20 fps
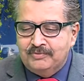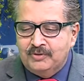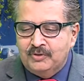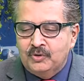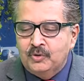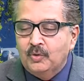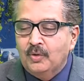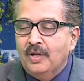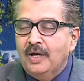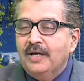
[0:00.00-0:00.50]

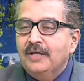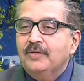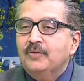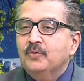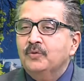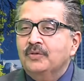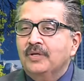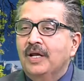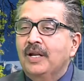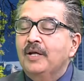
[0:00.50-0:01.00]
like
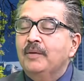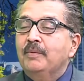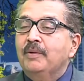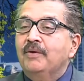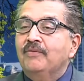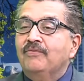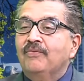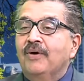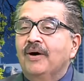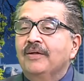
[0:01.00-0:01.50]
to
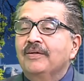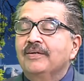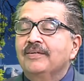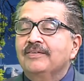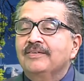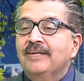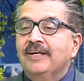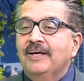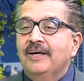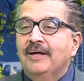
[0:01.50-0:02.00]
celebrate
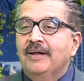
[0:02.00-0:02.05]
Father's Day?